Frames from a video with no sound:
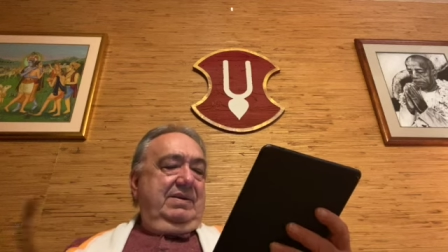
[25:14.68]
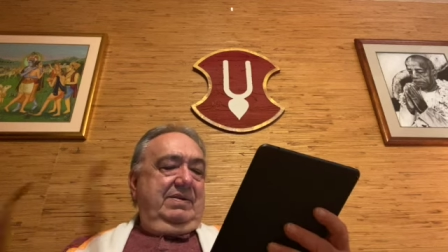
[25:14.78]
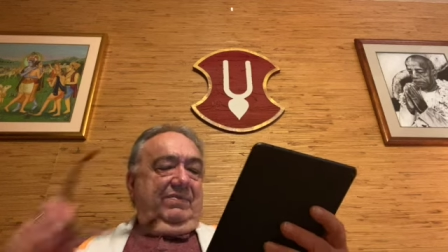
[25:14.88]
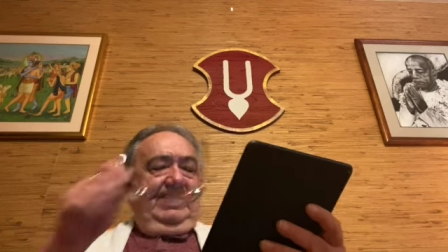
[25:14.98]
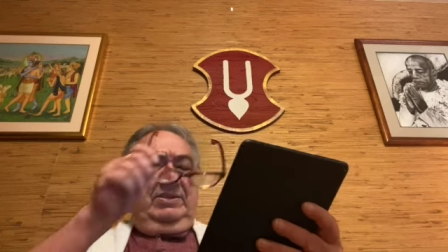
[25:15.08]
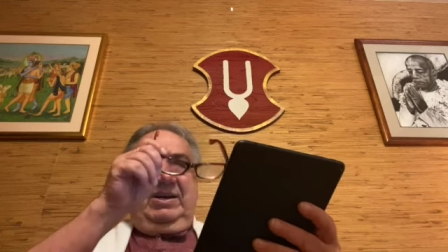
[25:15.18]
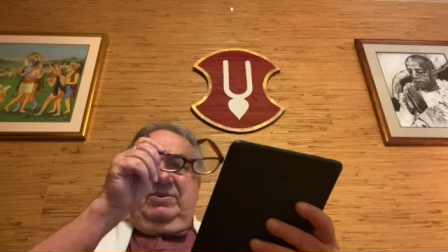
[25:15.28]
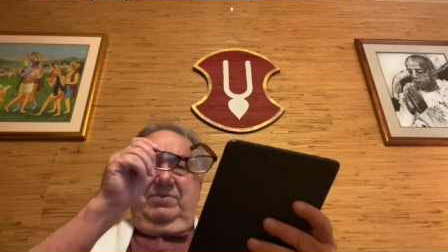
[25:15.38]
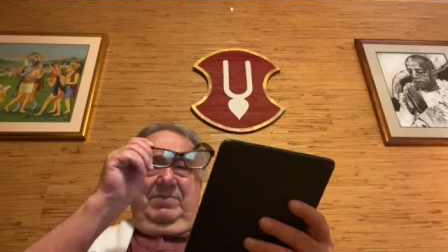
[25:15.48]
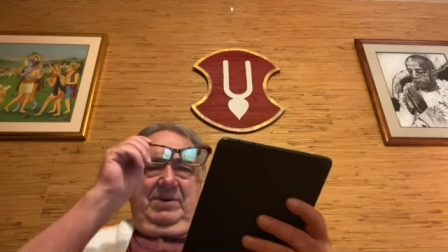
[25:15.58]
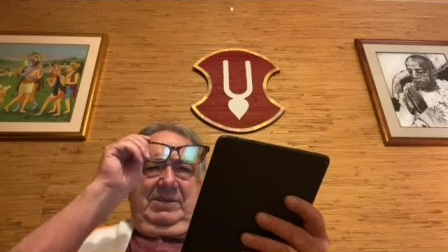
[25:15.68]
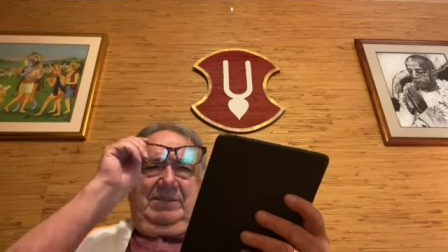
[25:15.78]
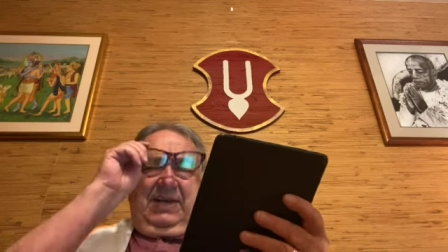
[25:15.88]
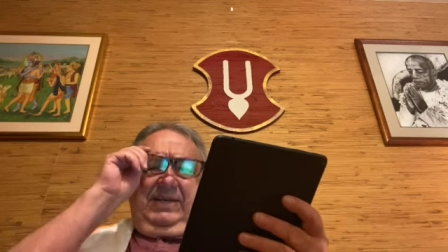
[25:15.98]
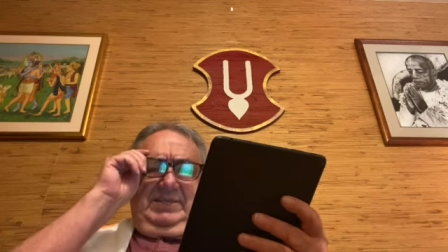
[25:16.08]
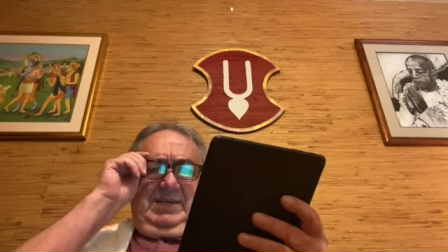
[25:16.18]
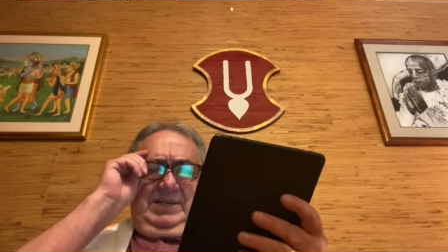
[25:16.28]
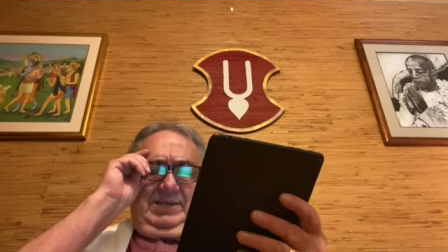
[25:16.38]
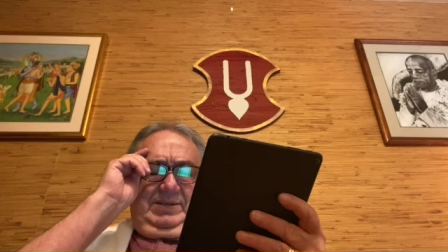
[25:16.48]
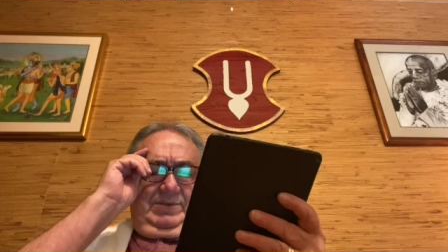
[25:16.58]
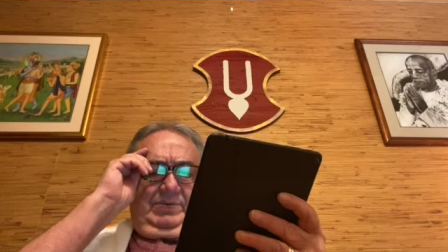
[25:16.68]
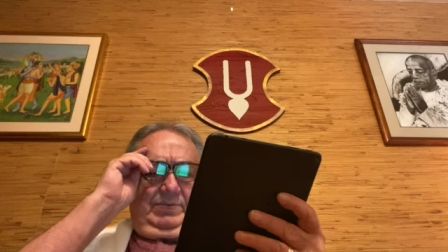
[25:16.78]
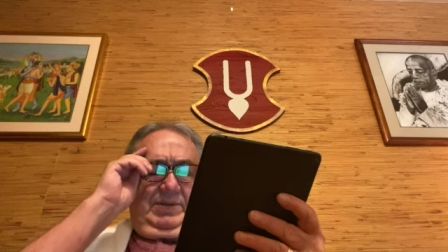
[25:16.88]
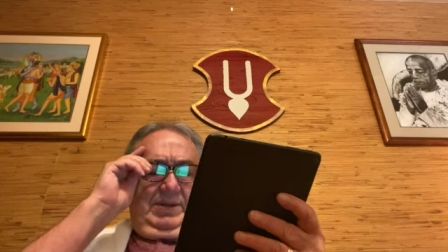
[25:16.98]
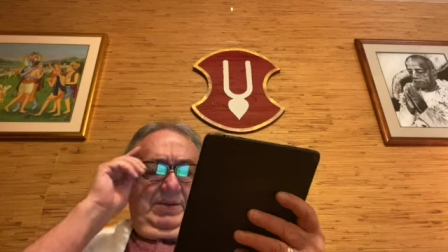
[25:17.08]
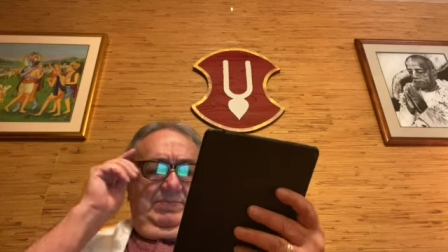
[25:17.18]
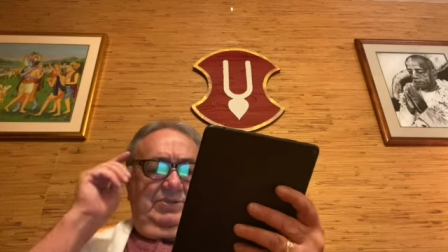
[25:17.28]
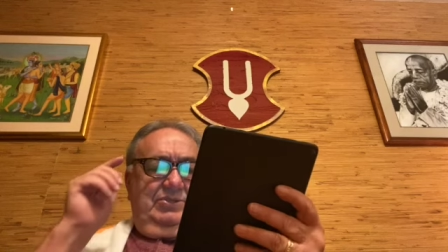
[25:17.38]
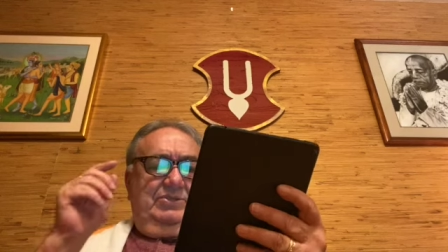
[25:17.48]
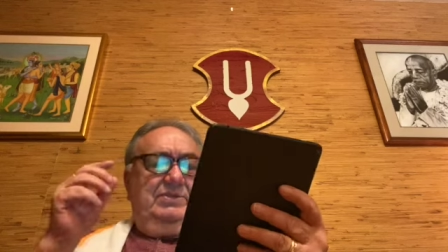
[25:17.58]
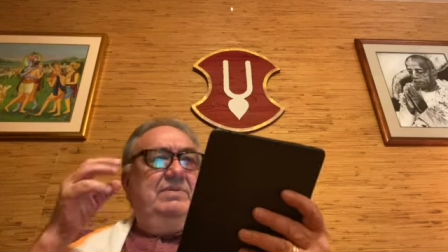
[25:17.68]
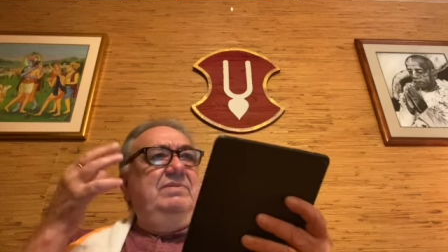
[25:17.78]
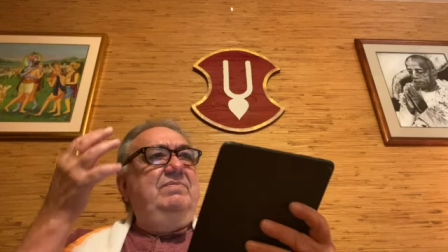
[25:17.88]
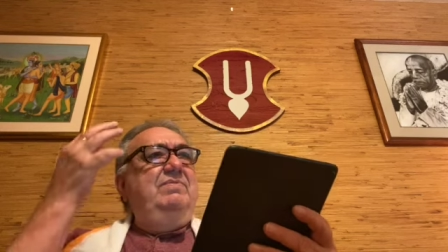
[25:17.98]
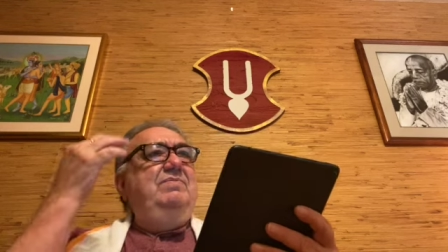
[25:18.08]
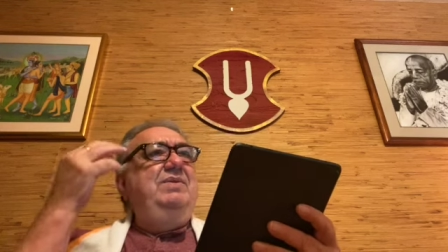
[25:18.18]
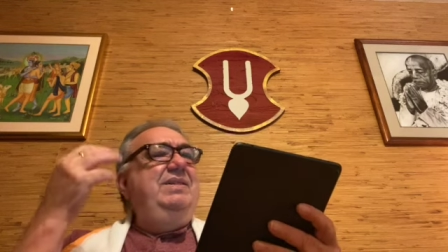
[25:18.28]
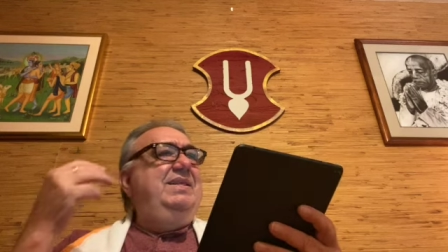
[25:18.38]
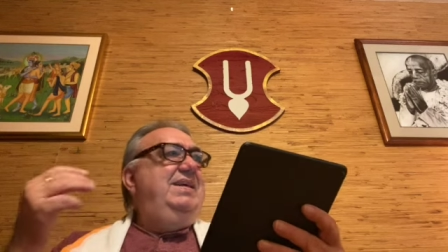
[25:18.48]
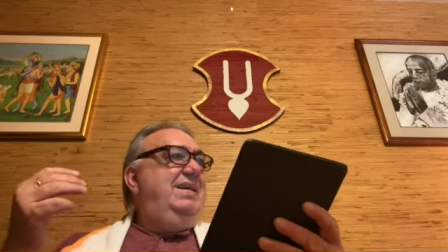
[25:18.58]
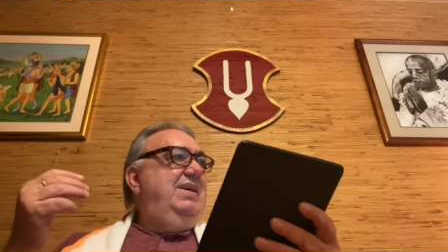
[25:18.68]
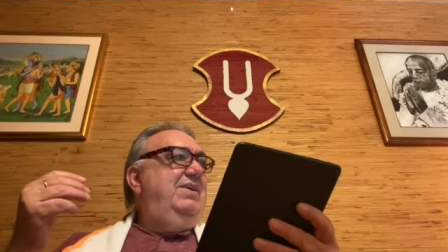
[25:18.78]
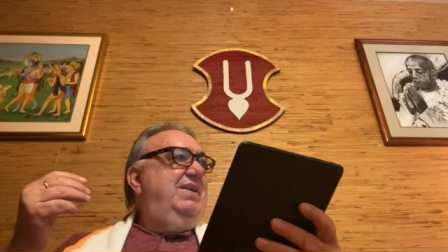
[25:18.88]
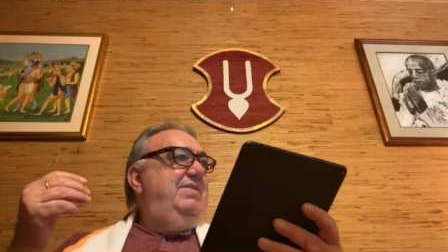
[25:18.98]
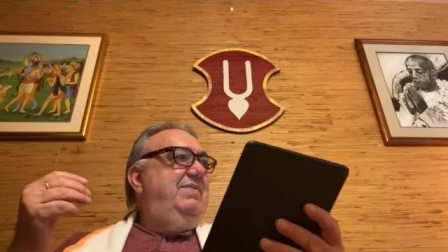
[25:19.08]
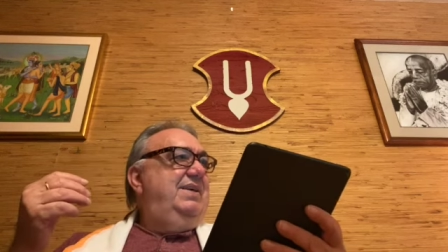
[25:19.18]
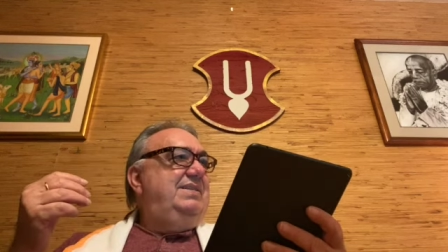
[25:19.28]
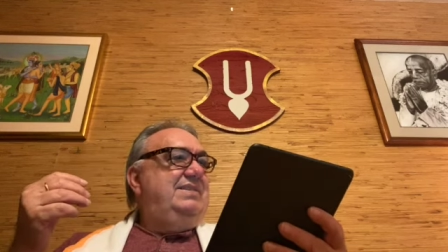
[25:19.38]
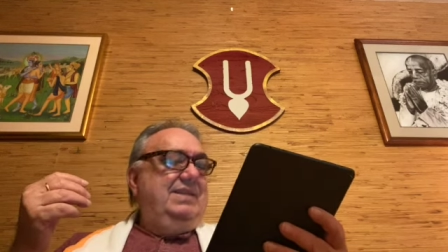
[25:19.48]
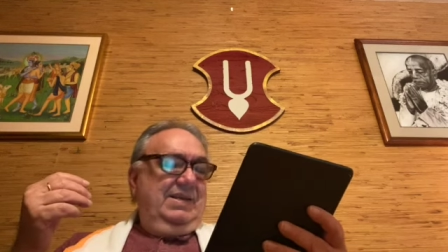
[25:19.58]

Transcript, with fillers: Vijay Kumar is asking, well, I'm rethinking all of this.